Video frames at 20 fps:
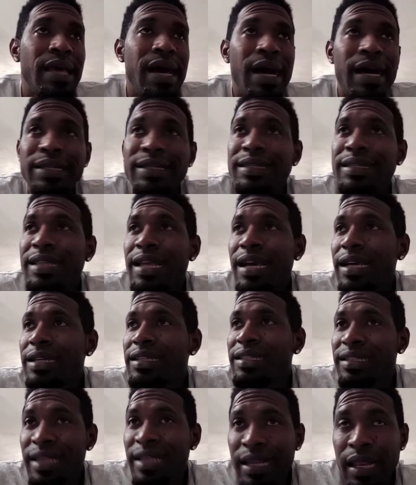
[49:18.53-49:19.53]
Dance
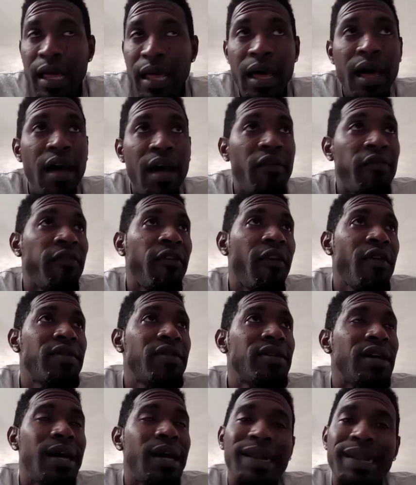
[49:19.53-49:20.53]
now, sell off.
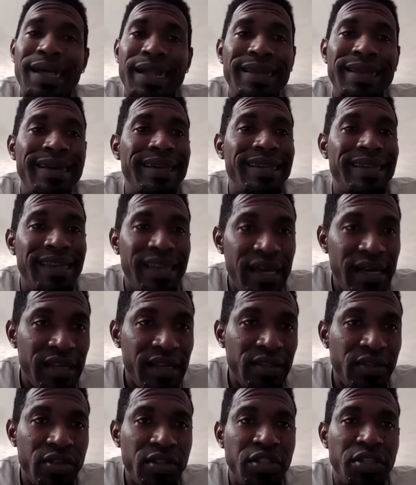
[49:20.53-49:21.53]
Alkaline
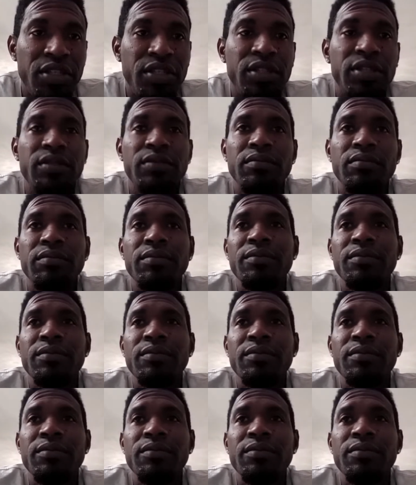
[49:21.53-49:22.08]
now touch it.